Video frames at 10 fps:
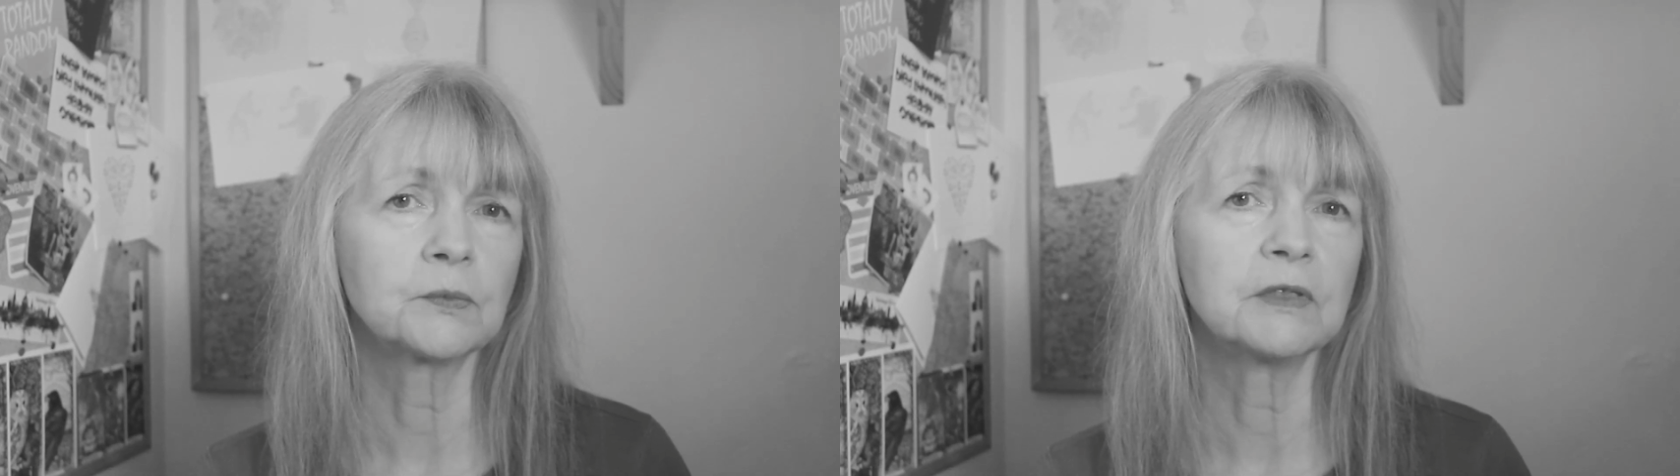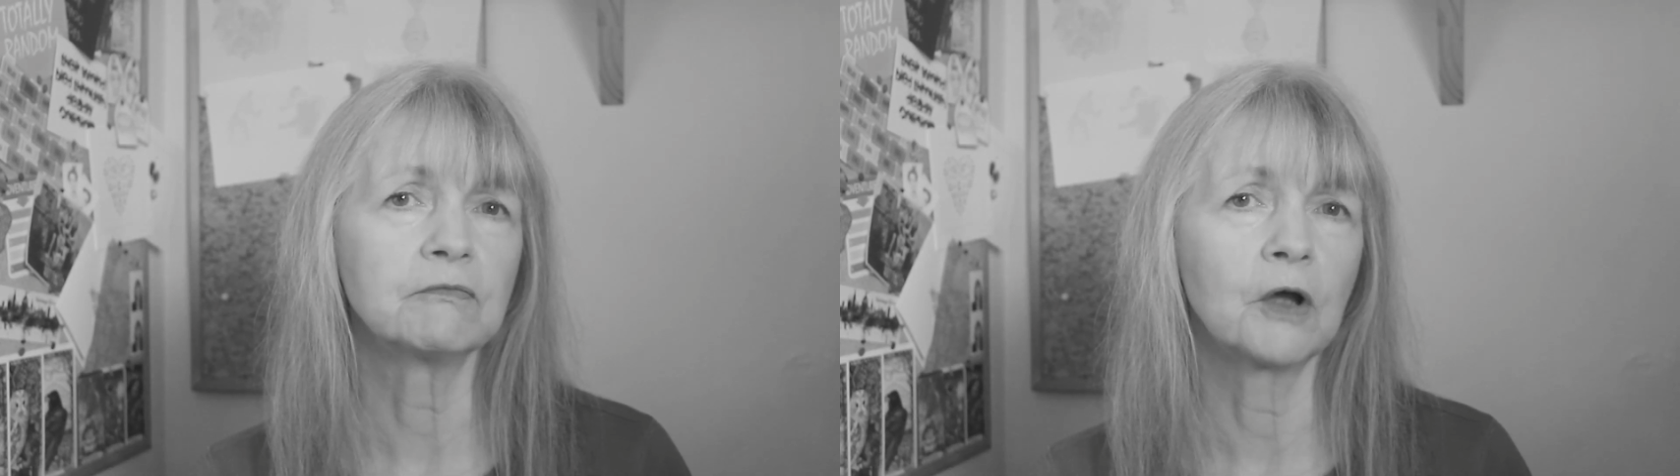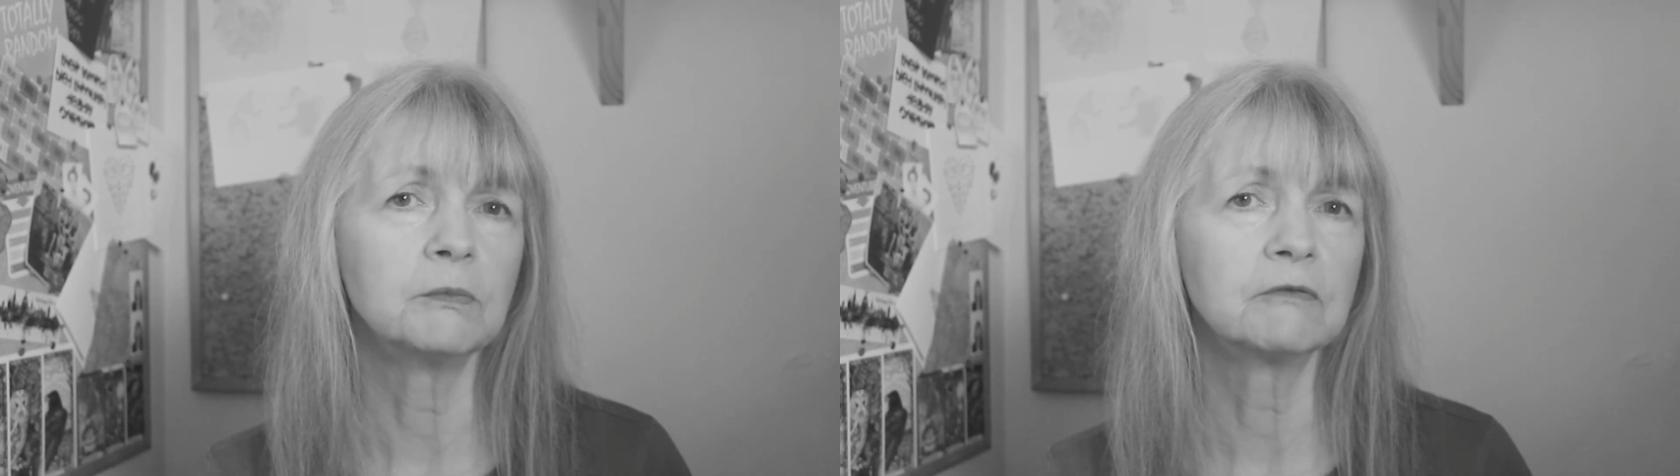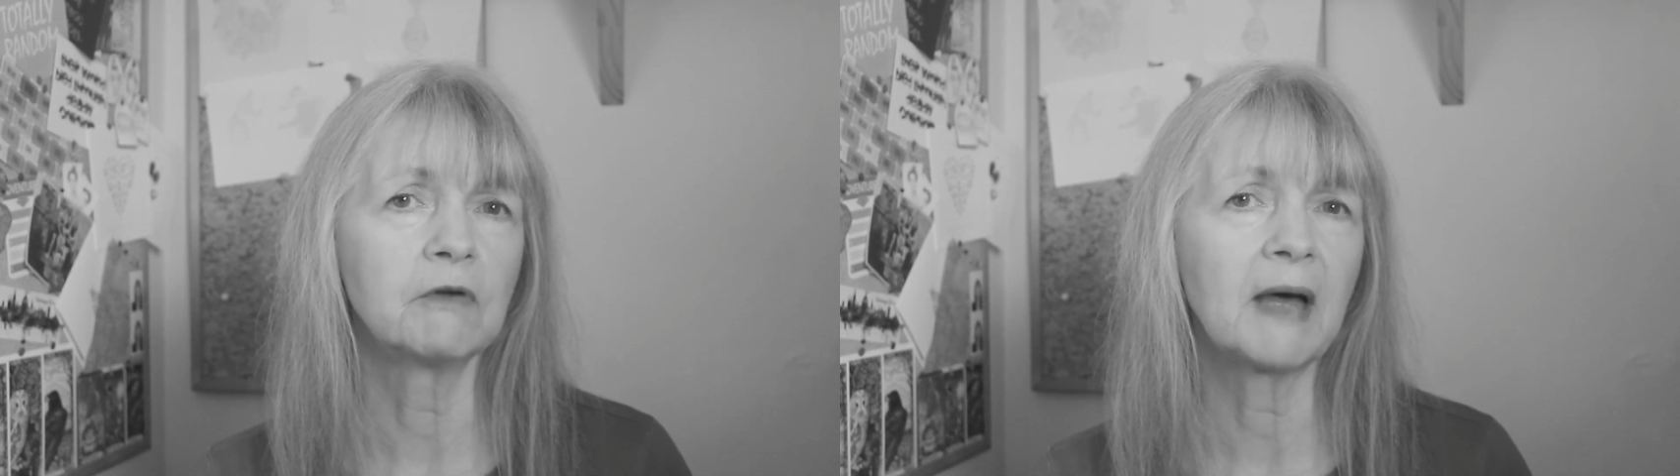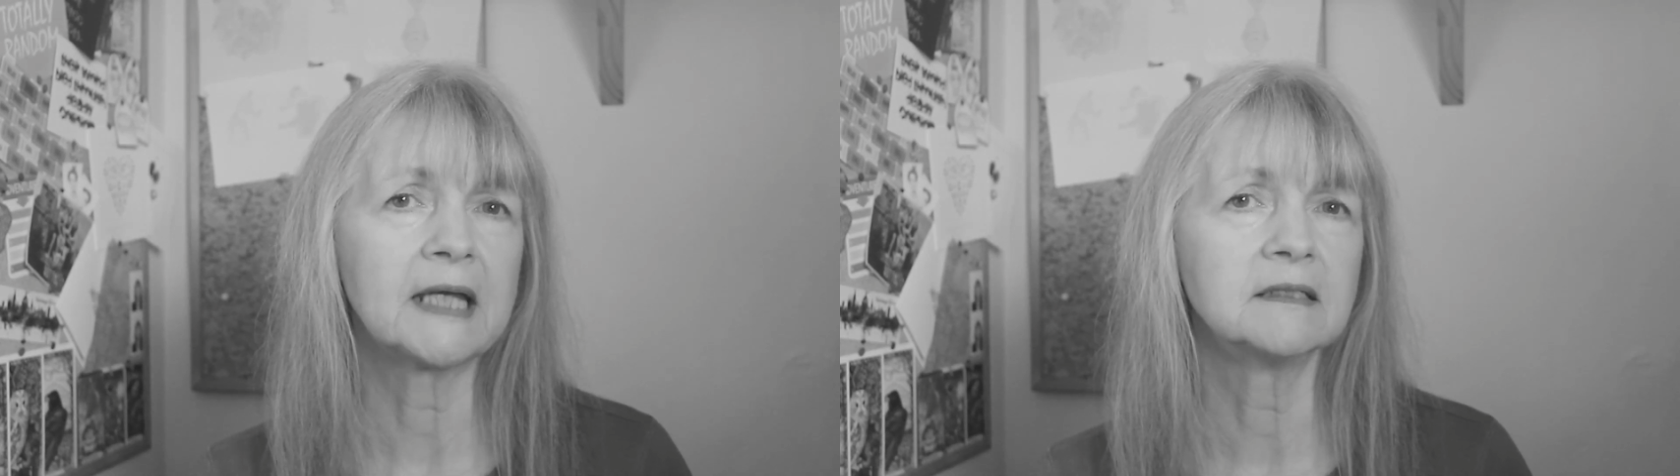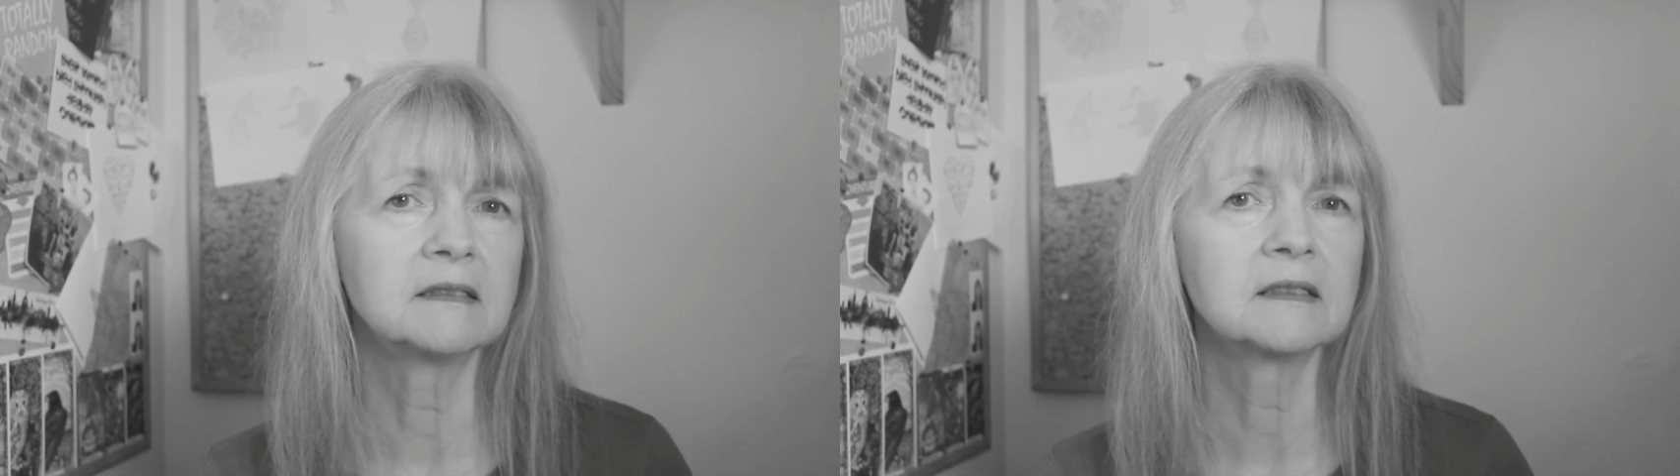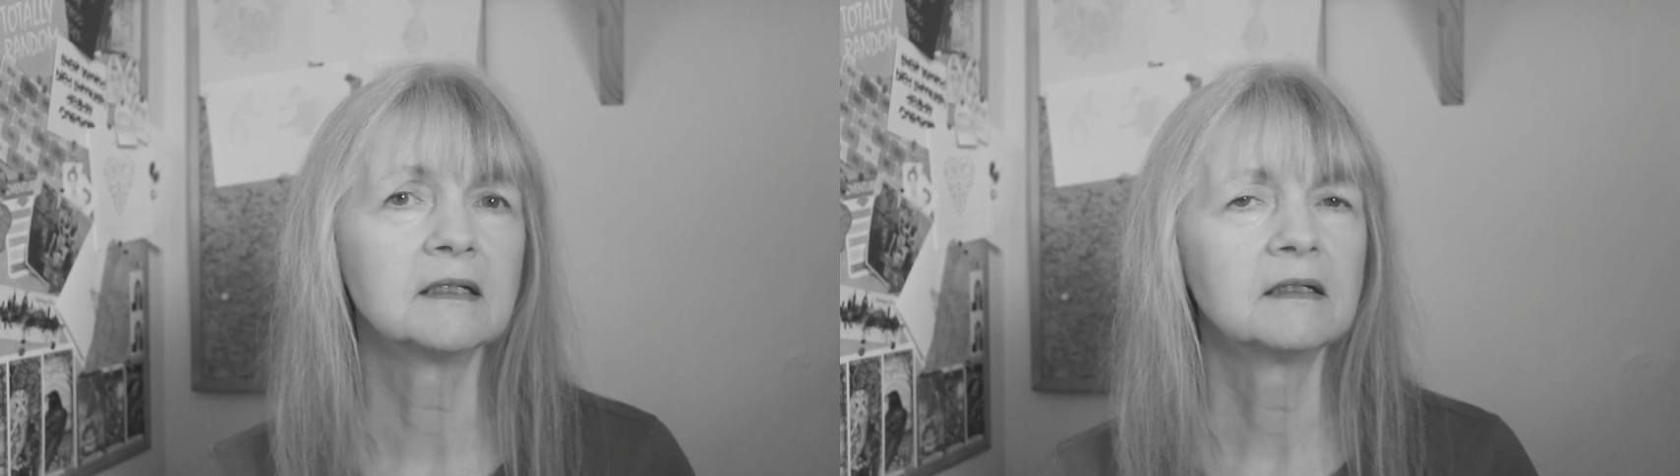with Roman remains